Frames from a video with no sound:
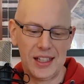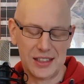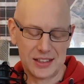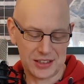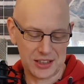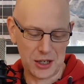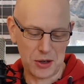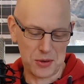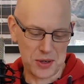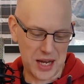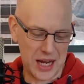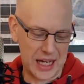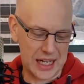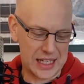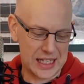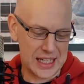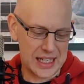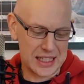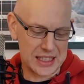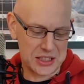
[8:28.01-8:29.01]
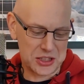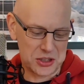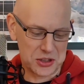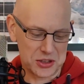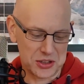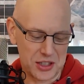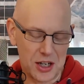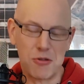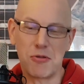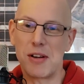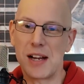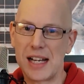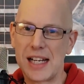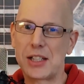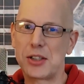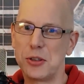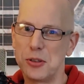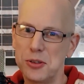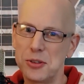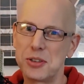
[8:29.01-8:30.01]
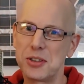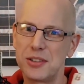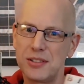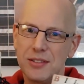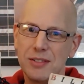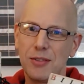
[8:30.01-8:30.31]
So yeah, it is just a really good